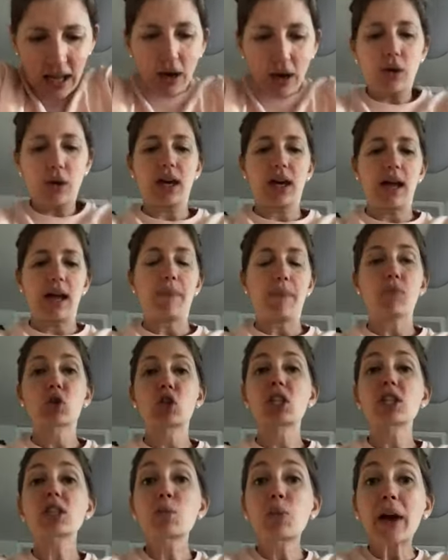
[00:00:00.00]
Okay, we're
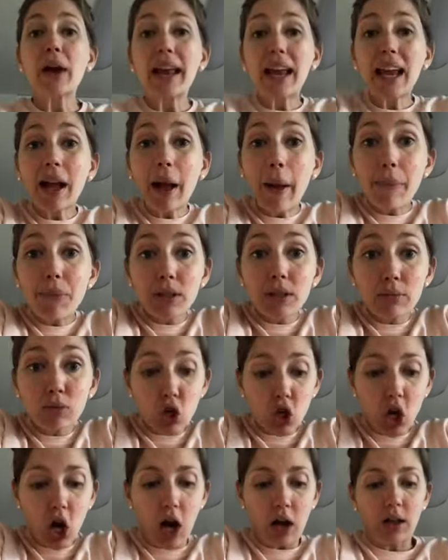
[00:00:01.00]
just breaking up some
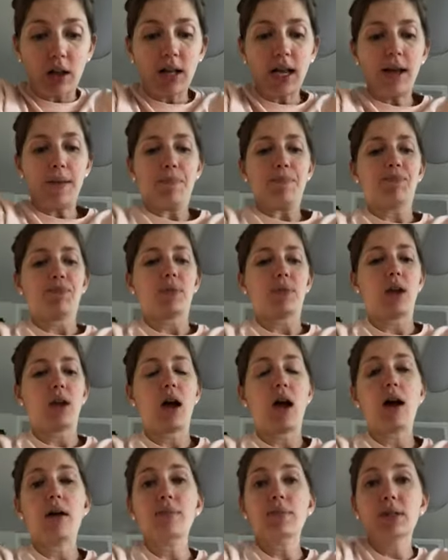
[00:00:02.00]
chocolate
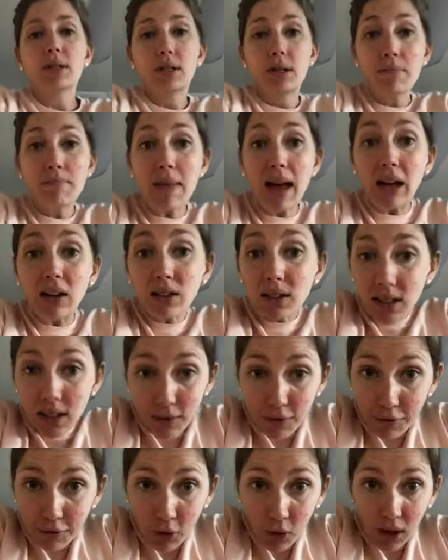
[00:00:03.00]
um, to melt
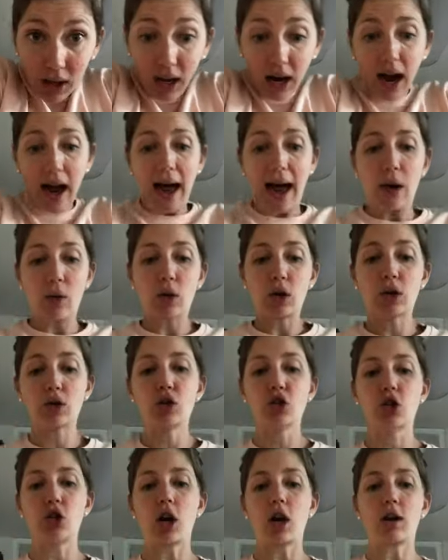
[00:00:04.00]
for our
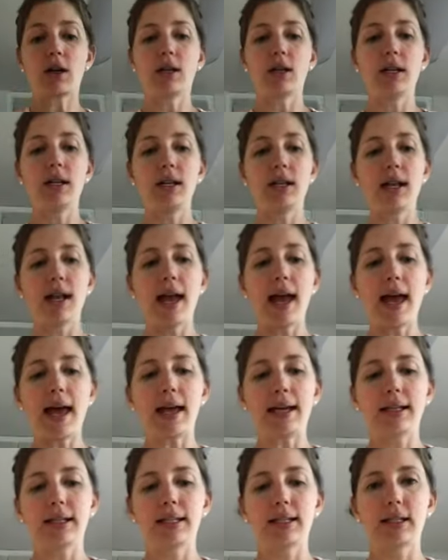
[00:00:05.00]
chocolate
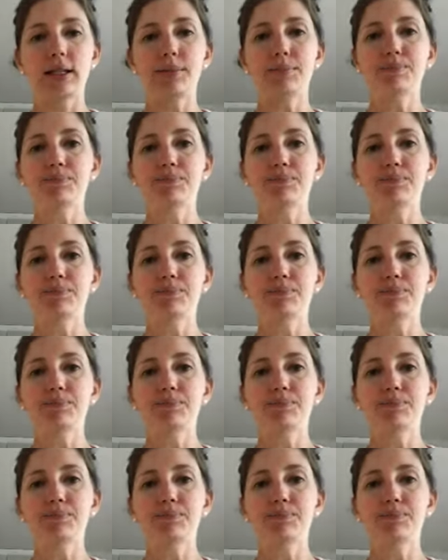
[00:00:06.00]
eggs.